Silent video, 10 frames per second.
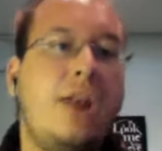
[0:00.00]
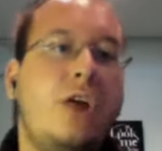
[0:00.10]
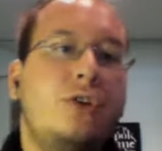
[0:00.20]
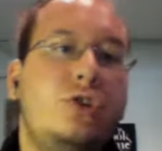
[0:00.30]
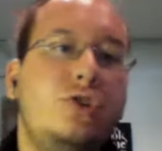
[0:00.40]

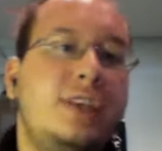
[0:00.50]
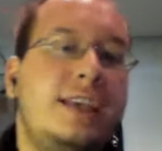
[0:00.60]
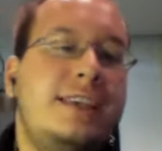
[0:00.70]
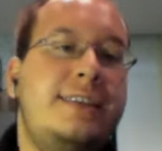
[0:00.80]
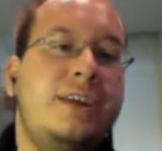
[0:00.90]
In other
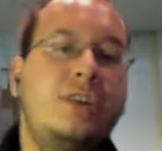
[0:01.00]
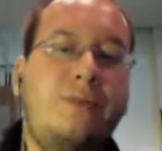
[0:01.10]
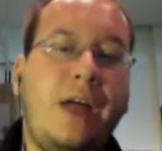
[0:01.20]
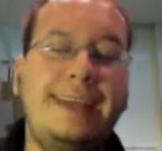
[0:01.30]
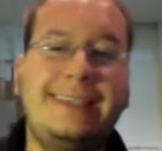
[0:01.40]
news is their
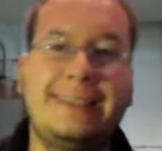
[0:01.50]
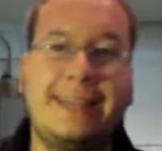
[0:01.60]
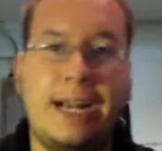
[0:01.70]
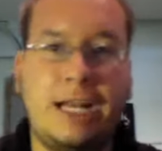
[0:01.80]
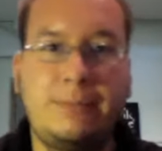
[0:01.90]
device
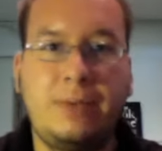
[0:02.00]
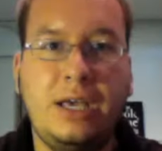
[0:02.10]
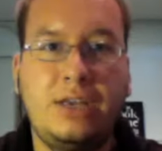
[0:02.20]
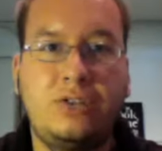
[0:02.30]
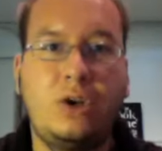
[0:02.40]
lineup.
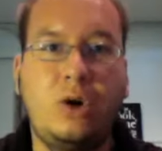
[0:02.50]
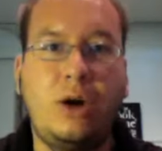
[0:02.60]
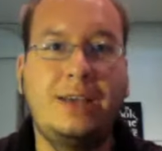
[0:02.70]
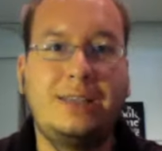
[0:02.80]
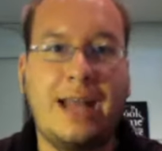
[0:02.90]

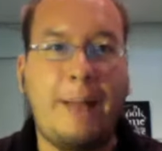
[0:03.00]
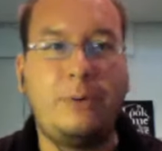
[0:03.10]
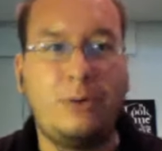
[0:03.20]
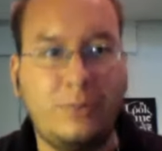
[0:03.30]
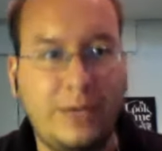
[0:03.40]
So us at
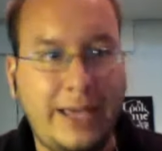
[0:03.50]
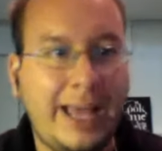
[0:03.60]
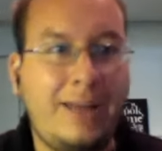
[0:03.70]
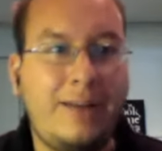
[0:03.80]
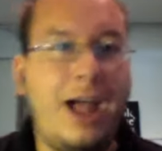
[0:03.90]
Apple, we
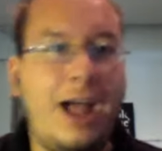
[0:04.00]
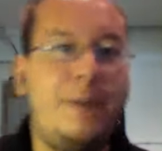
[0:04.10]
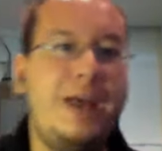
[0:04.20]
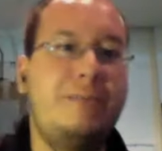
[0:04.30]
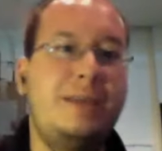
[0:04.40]
have
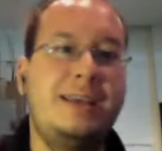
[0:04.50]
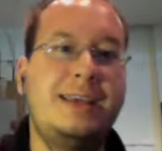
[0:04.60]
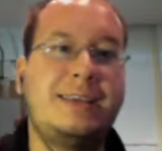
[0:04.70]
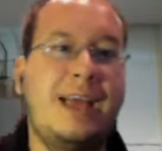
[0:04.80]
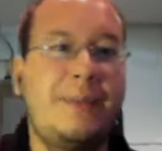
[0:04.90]
iPad
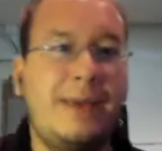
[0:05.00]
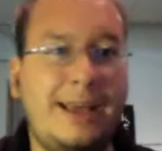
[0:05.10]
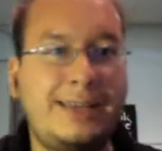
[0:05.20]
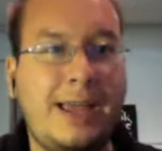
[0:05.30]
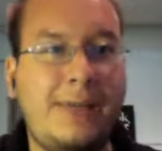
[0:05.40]
minis,
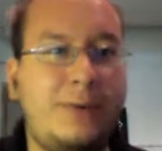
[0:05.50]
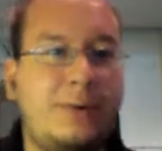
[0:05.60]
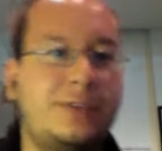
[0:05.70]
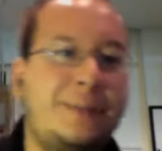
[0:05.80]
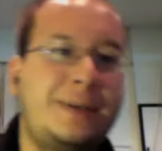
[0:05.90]
iPads,
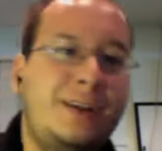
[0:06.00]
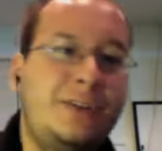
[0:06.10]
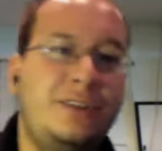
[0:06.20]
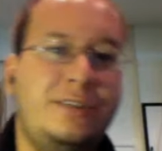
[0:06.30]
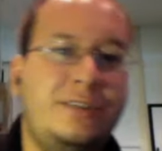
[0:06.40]
iPhones, iPod
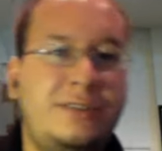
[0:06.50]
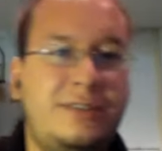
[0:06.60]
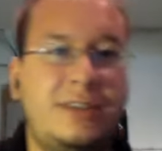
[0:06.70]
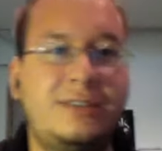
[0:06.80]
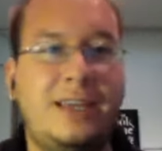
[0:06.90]

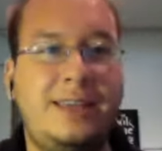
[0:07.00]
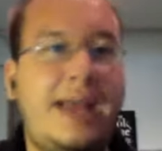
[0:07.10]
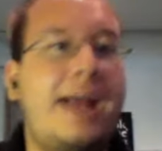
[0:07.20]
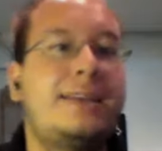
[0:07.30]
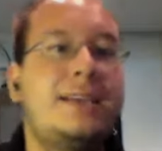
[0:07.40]
touches, things like
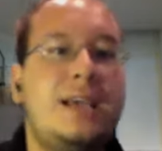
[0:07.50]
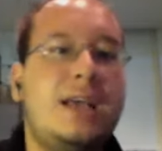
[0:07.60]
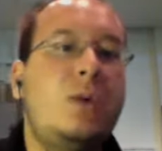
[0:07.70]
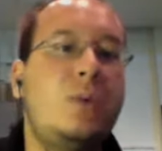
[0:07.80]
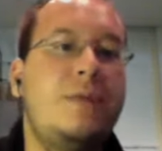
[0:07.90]
that.
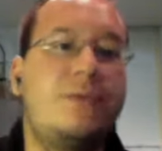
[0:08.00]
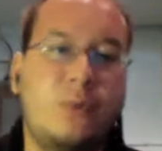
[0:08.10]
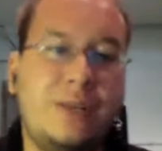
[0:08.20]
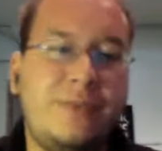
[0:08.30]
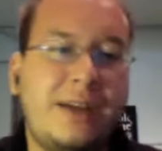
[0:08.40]
We have
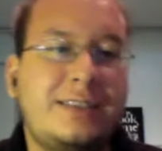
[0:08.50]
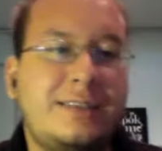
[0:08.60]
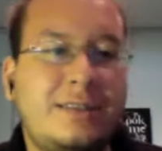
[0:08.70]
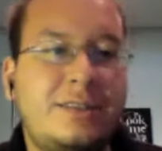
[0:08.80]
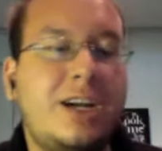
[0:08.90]
three
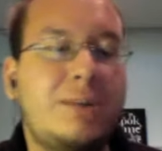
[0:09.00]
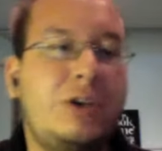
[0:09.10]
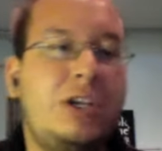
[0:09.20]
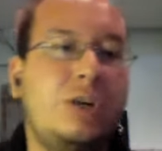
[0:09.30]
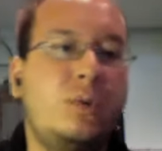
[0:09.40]
devices to talk
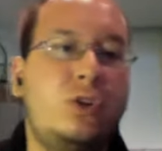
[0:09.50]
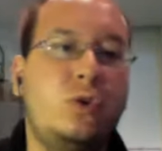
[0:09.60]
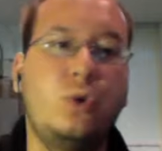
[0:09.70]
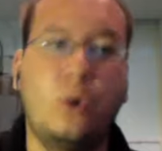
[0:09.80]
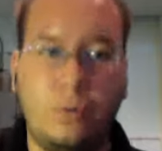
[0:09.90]
about here with
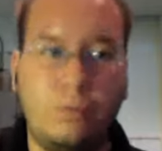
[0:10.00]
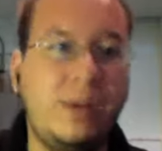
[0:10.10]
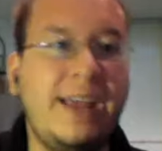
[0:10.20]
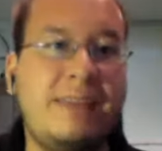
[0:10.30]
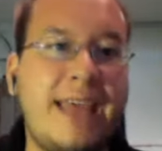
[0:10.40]
Google.
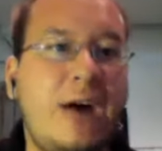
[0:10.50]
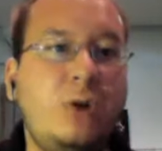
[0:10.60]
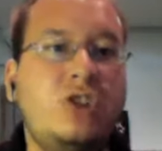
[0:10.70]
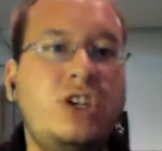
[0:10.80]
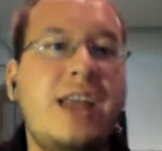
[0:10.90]
We have the
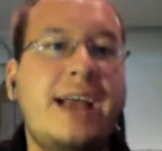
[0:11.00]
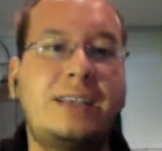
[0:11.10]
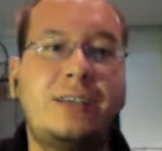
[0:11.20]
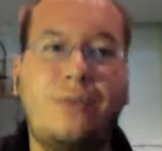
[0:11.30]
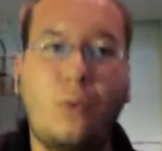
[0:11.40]
LG
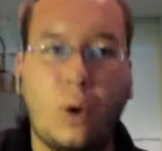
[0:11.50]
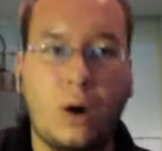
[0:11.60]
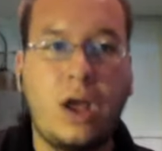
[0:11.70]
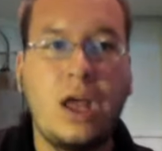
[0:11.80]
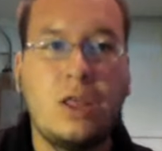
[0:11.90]
Nexus
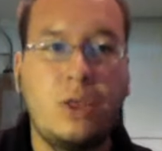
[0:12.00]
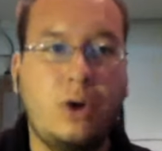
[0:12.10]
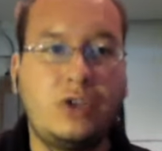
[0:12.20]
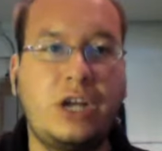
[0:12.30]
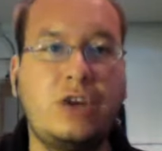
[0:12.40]
4
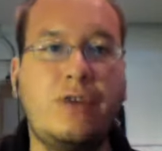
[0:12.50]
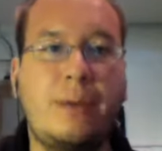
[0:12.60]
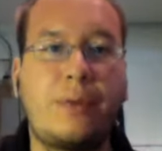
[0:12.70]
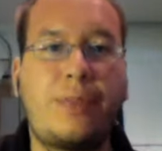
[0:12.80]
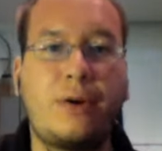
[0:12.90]
launching on
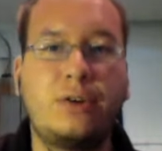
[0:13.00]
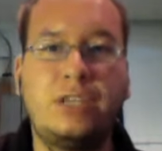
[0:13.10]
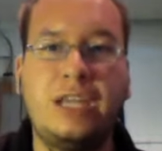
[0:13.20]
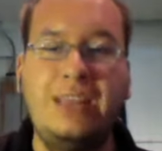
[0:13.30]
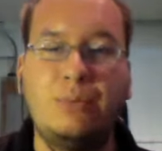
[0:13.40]
November
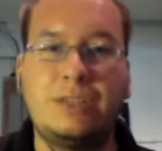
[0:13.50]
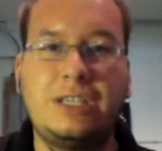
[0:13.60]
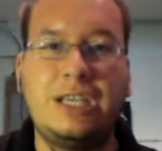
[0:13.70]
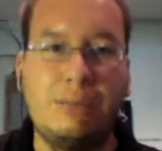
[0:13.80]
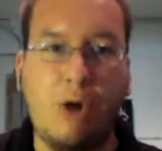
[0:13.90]
13th with
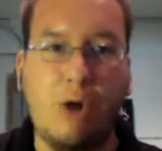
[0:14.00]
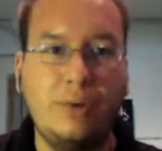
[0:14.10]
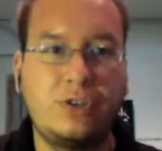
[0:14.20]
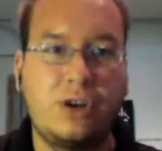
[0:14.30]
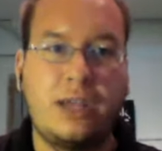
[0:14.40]

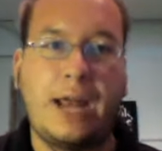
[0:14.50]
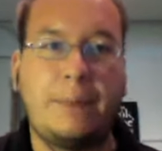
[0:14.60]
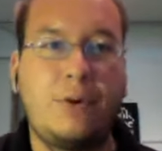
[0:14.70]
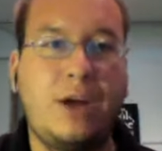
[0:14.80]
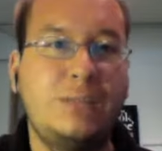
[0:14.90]
T-Mobile starting
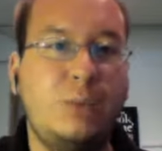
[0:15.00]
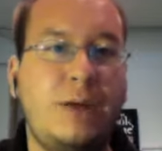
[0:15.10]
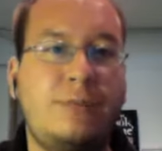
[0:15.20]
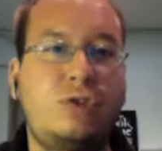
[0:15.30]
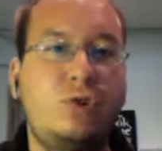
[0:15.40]
at a price
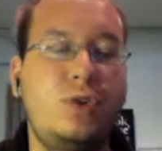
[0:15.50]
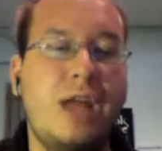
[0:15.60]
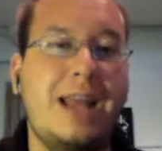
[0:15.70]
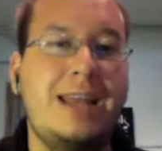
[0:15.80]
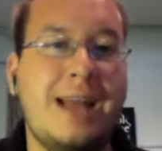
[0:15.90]
point of
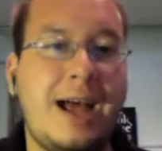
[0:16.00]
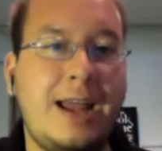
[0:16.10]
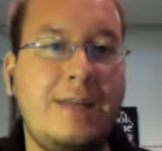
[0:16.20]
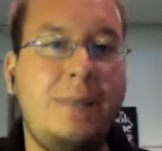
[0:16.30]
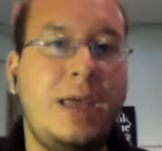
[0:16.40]

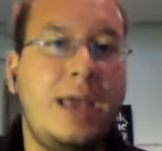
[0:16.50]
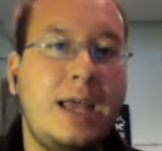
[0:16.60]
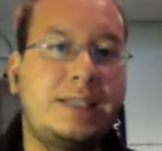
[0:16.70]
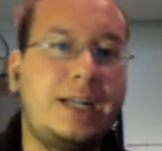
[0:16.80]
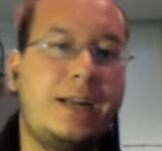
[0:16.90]
$299.
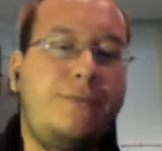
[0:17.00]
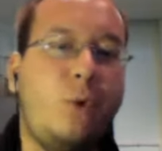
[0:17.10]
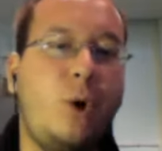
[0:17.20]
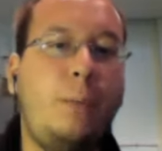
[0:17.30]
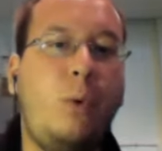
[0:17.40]
It's got a
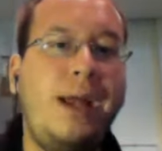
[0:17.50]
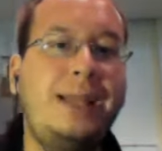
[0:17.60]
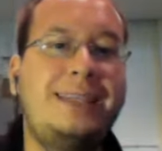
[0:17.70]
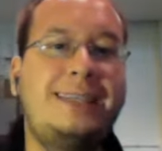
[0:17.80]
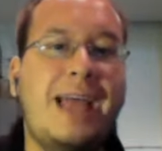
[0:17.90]

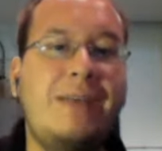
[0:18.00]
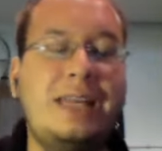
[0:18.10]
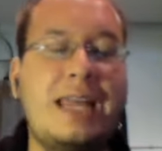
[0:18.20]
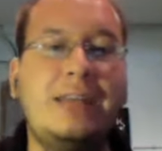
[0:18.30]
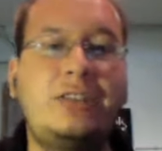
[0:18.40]

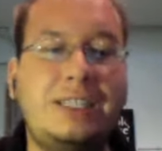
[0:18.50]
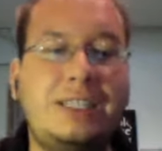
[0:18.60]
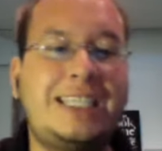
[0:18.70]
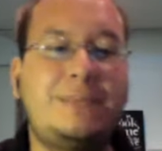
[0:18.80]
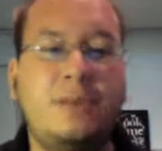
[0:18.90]
4.7 inch
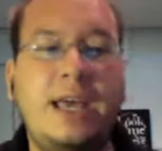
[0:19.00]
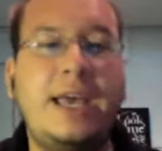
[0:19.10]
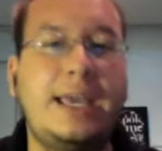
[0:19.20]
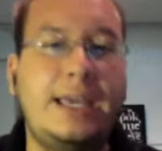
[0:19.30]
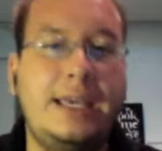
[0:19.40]

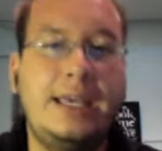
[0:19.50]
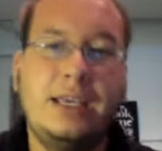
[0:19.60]
display.